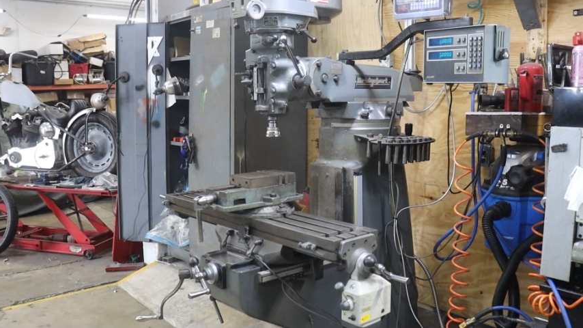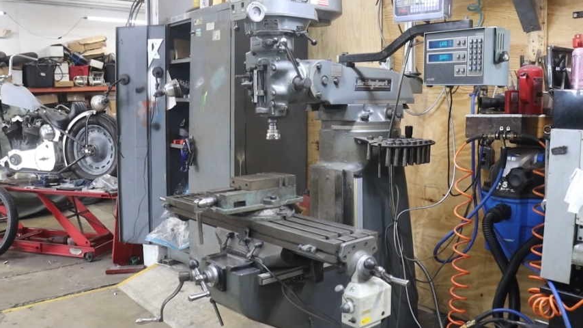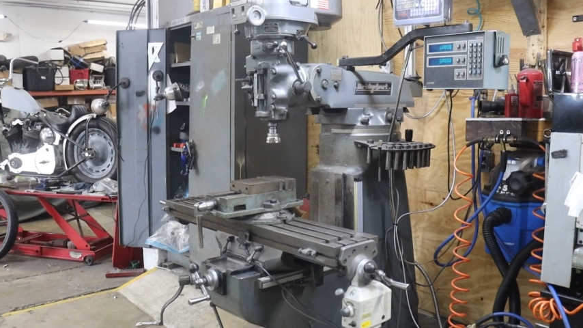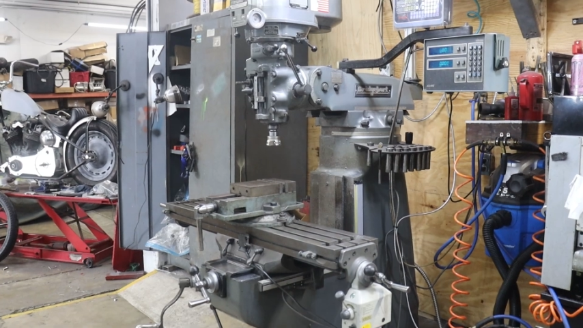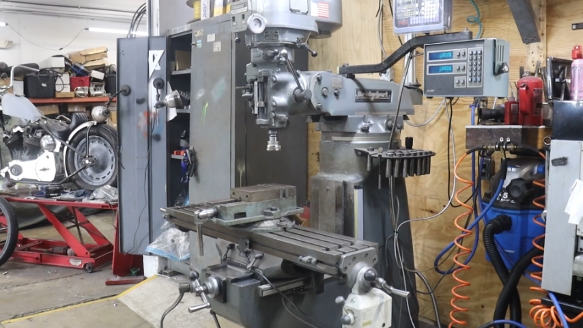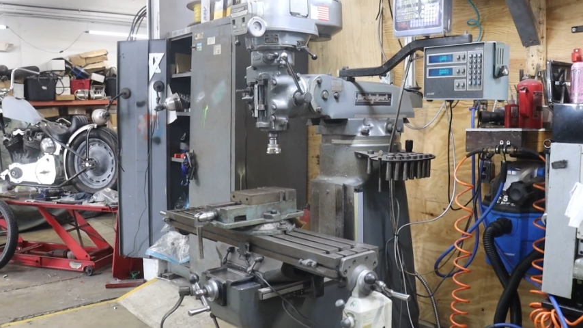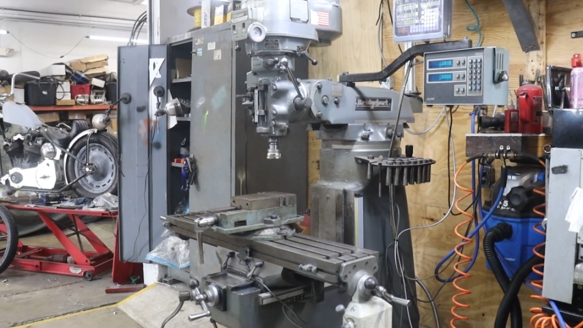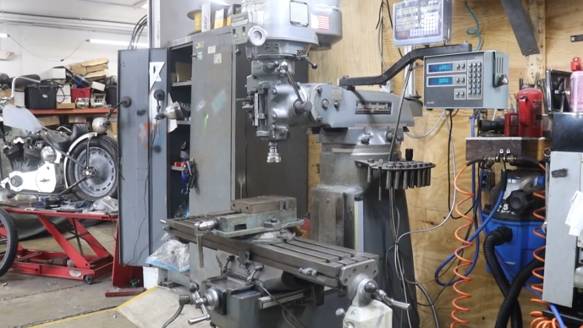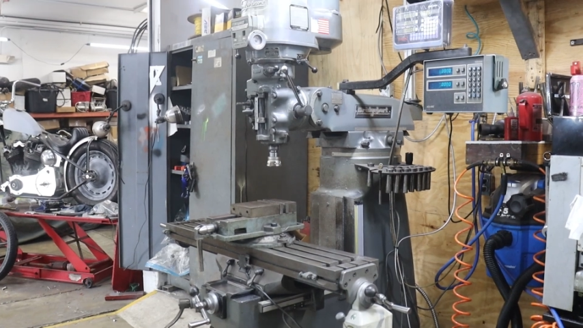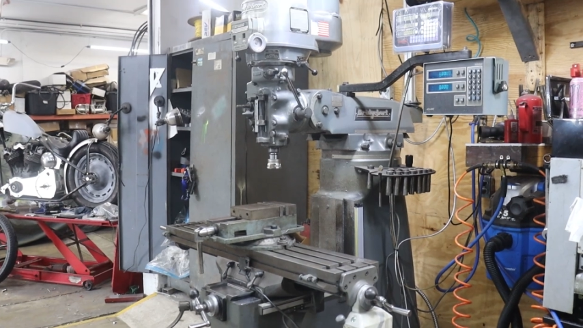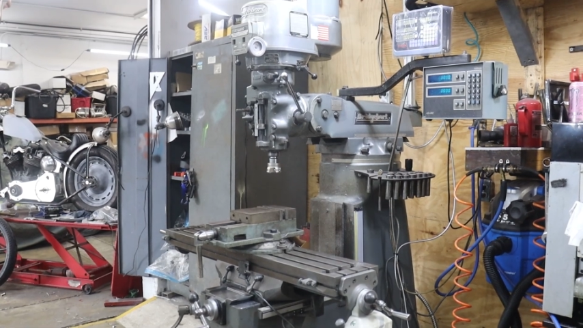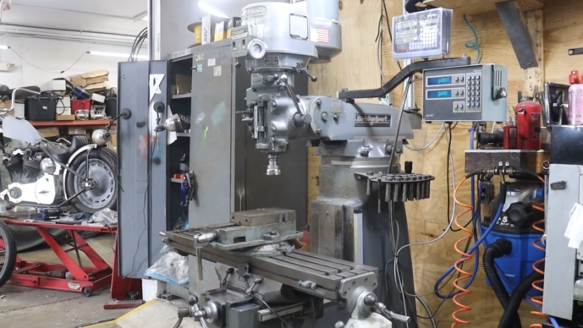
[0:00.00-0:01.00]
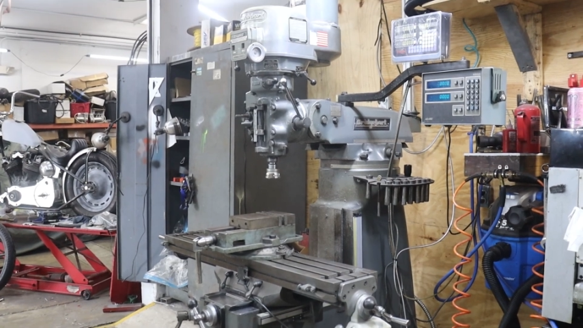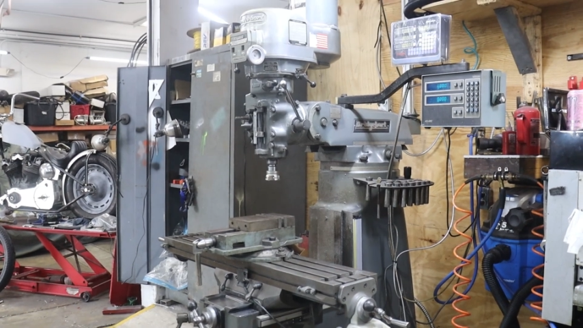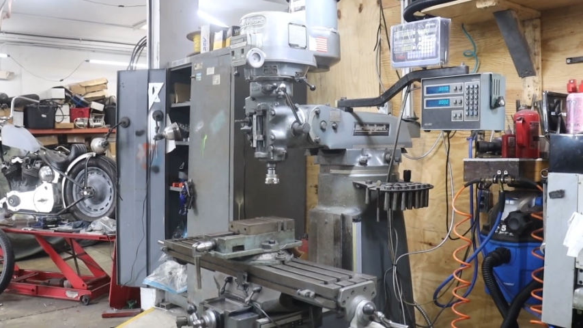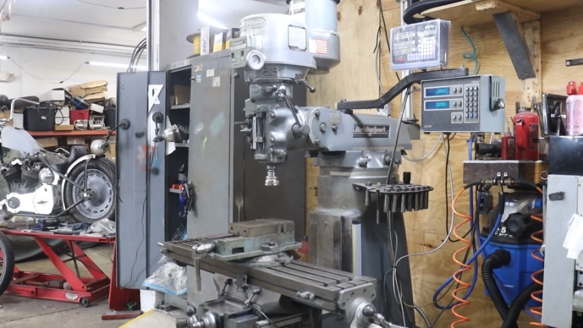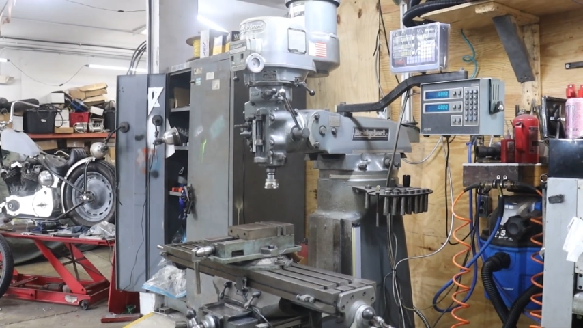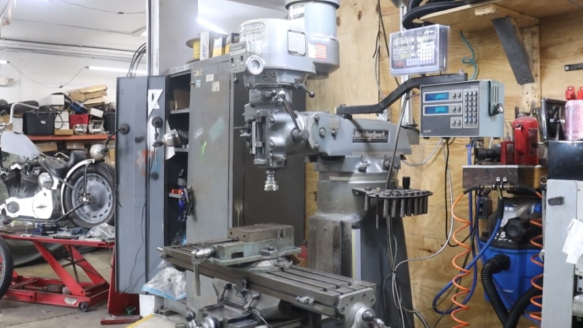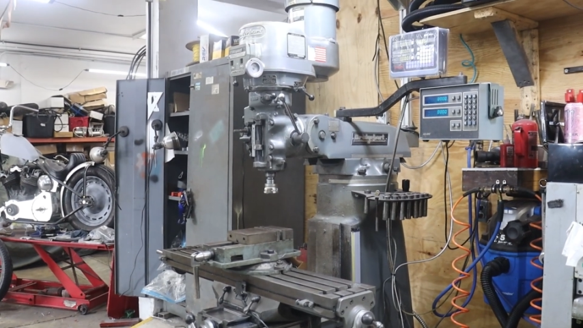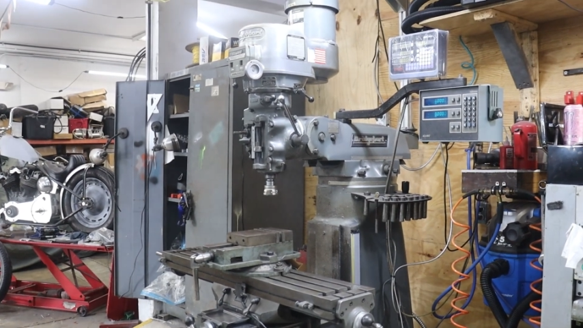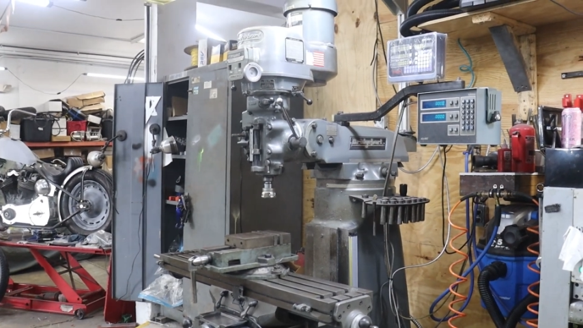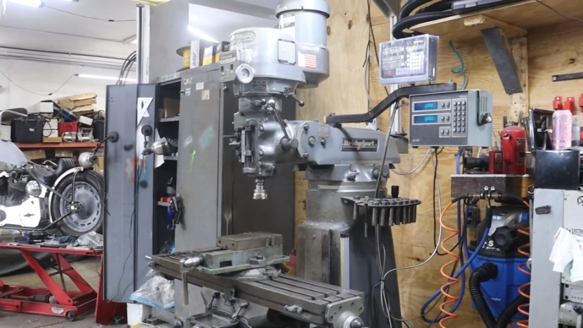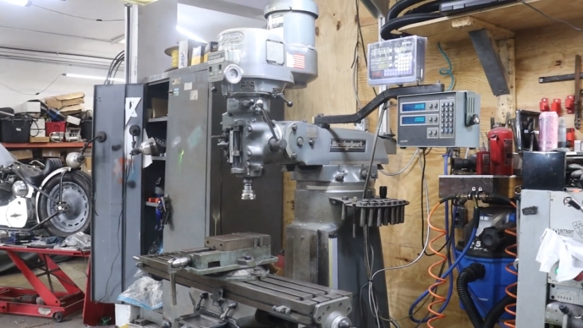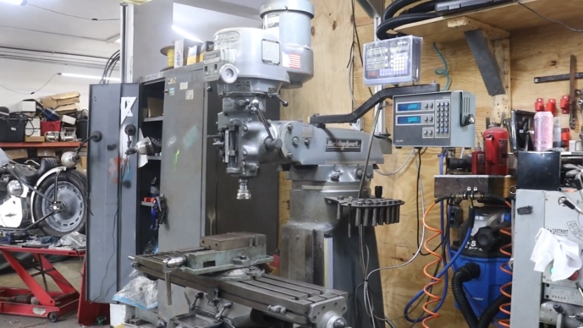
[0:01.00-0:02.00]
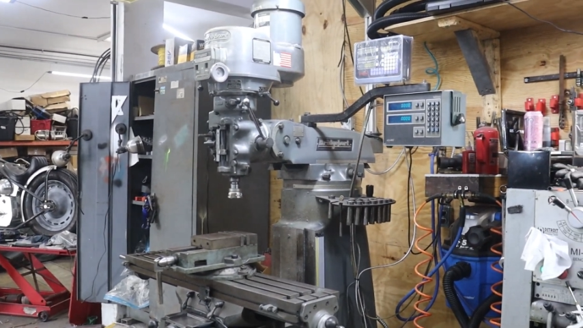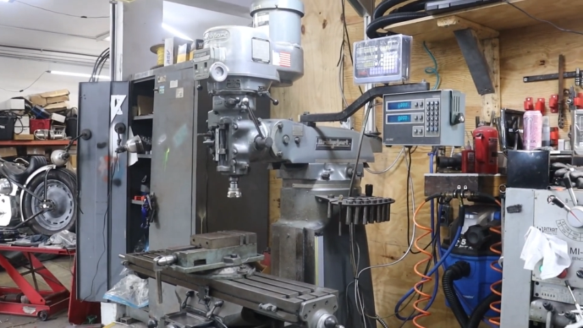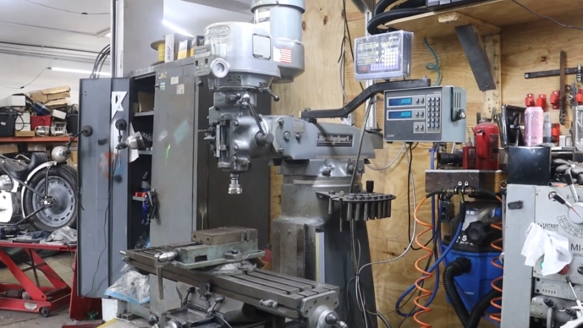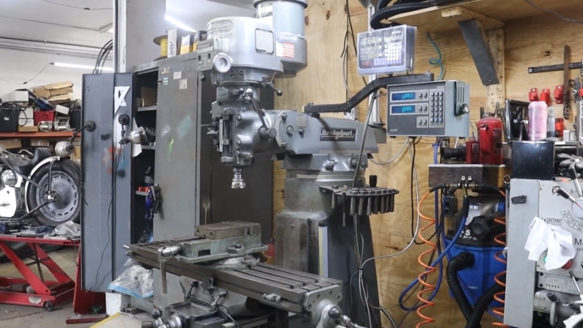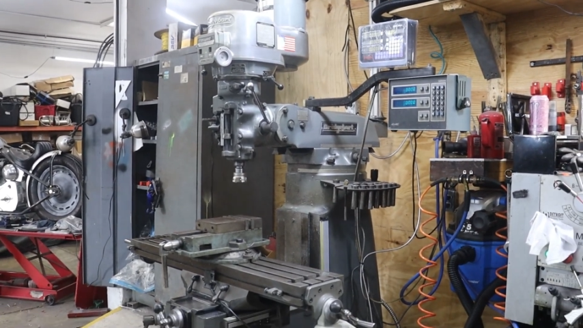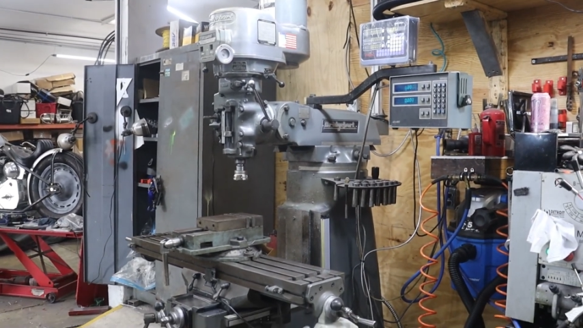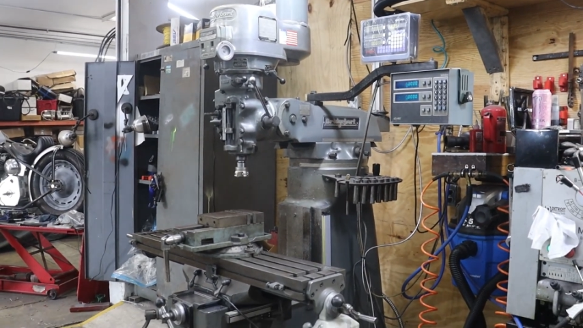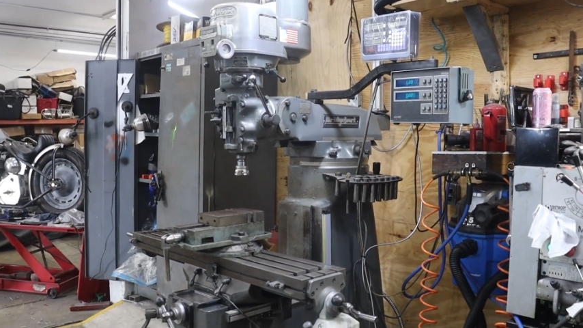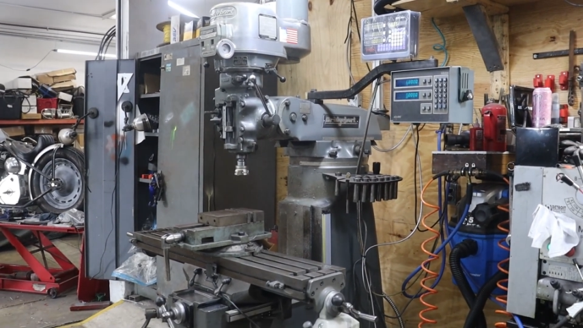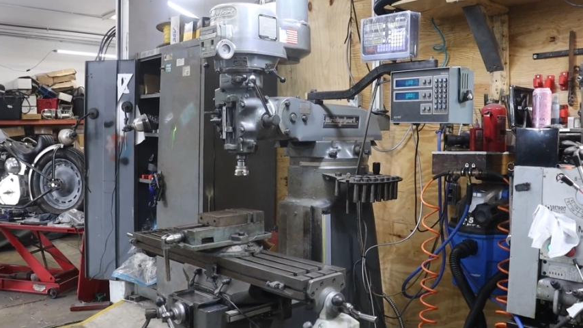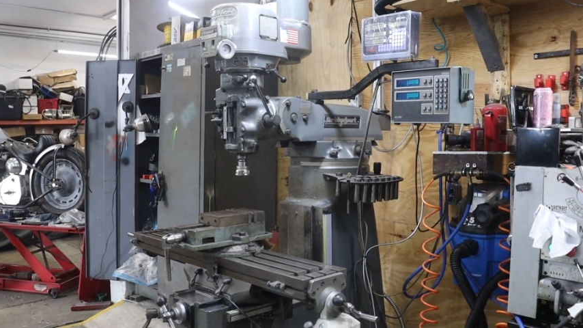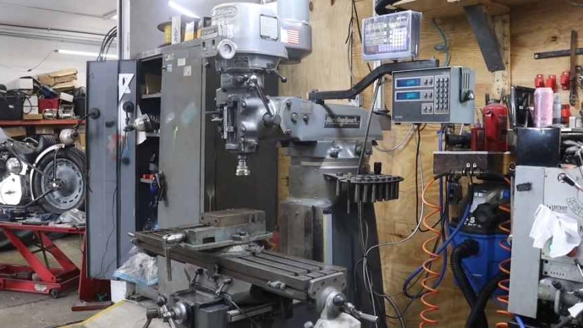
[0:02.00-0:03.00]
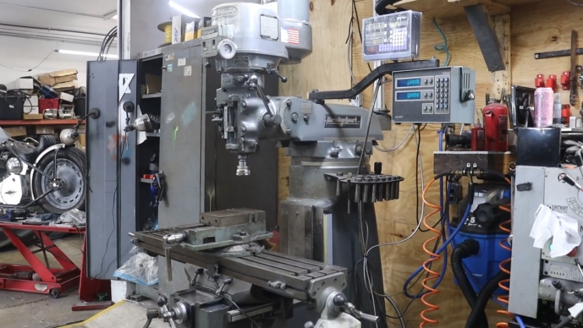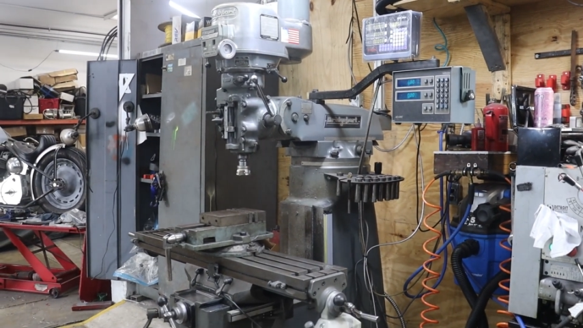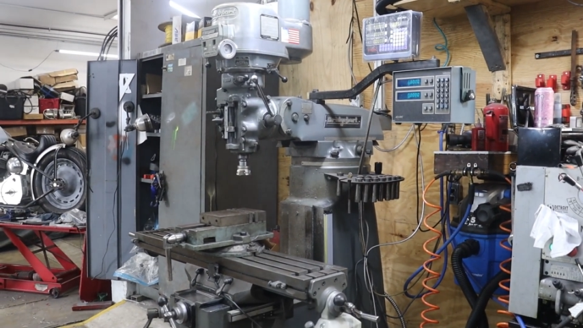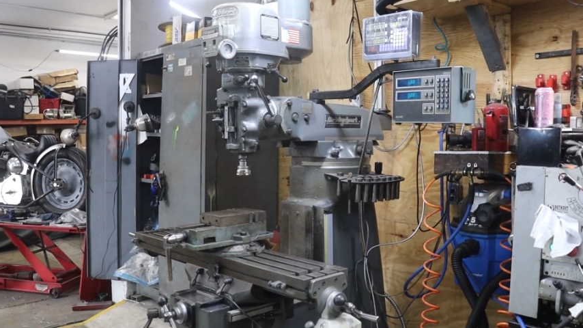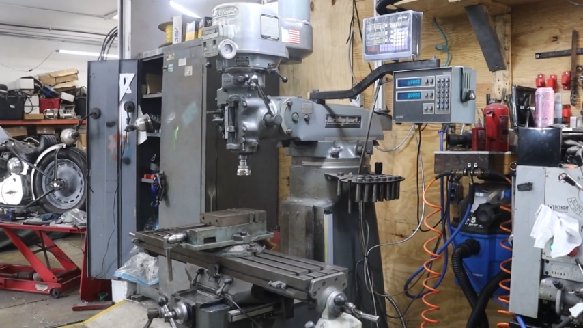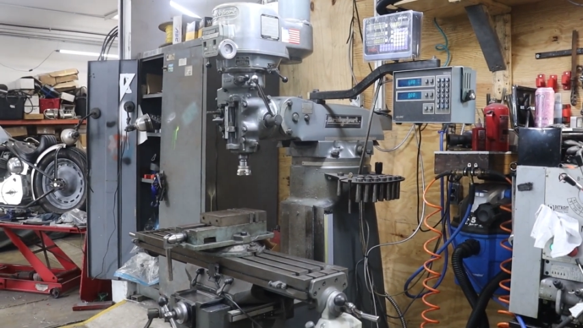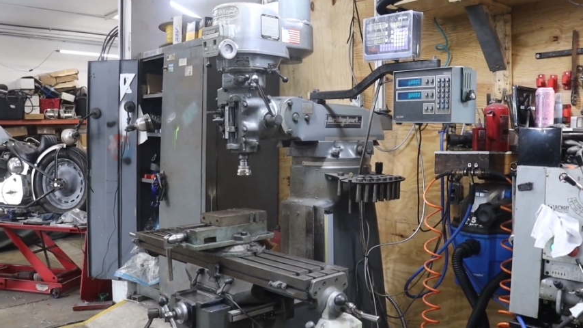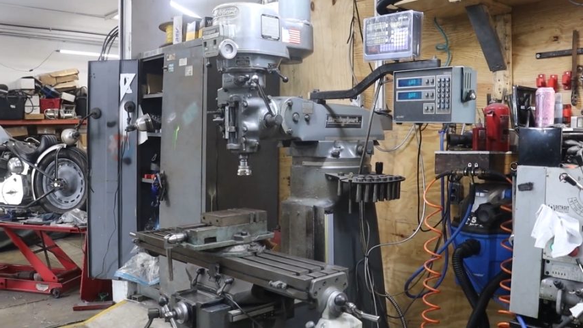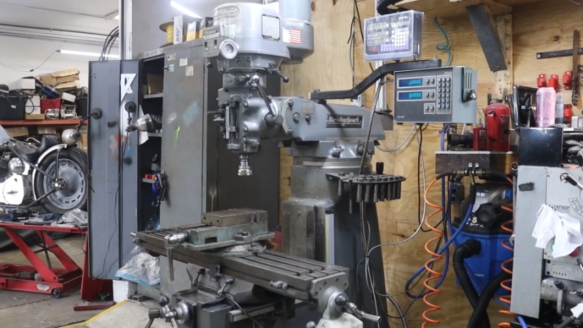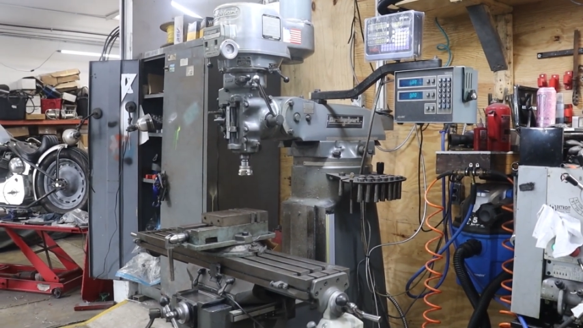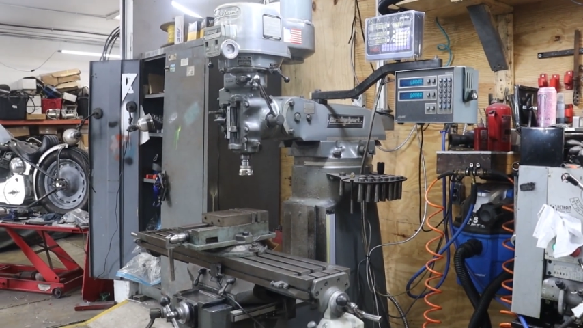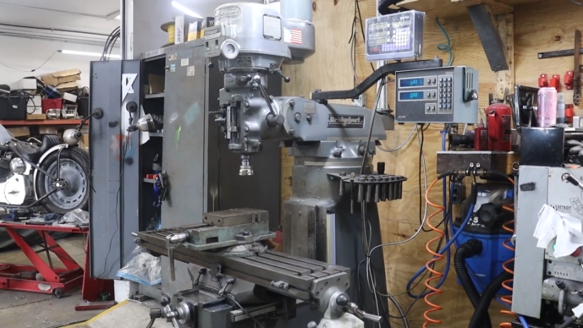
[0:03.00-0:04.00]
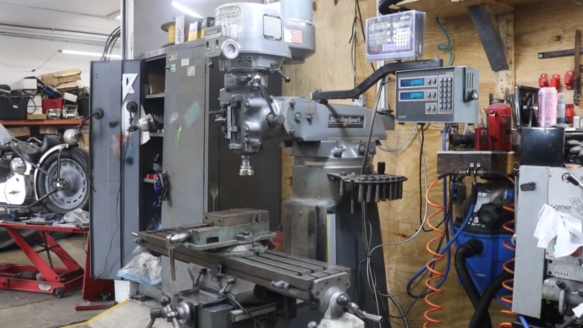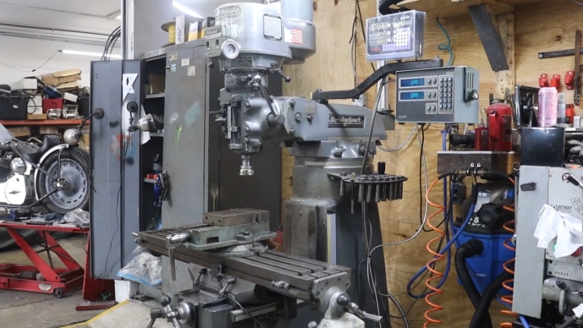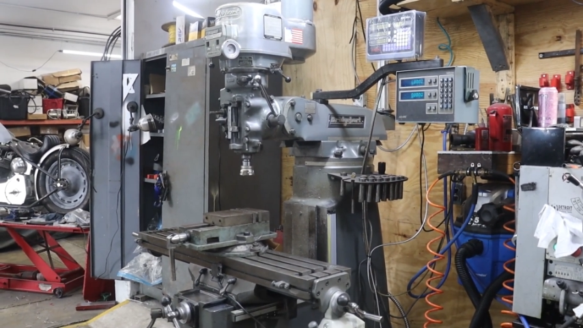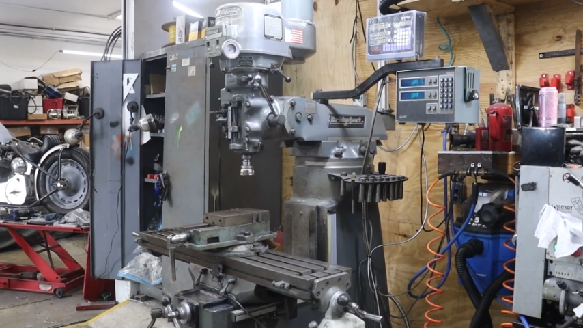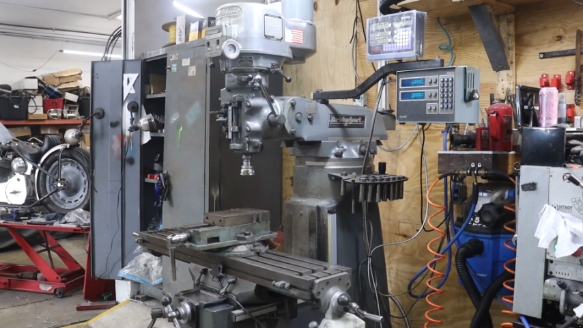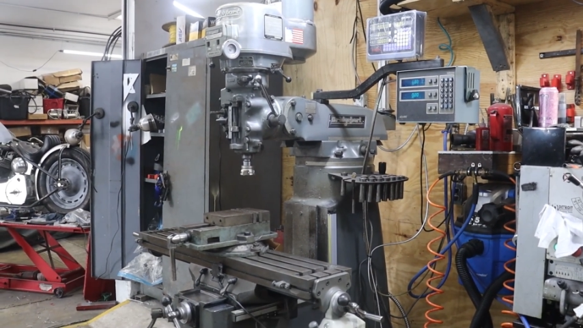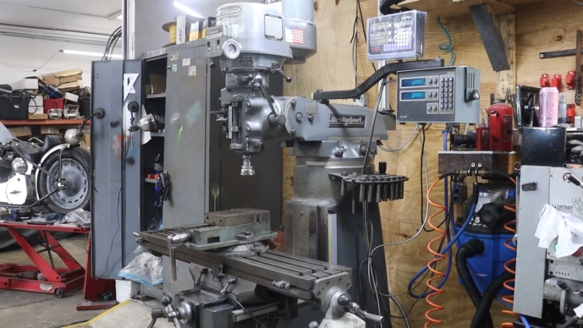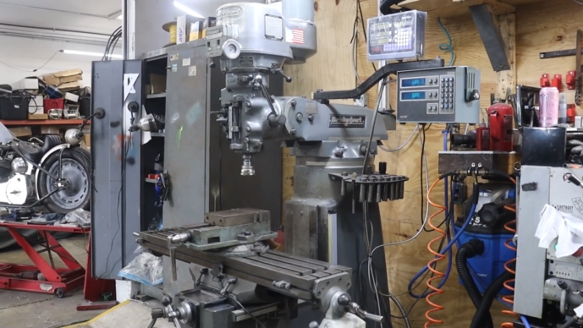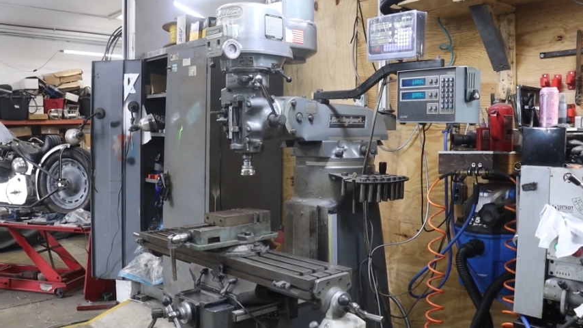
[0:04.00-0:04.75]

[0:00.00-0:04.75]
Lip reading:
Nobody's mouth can be seen.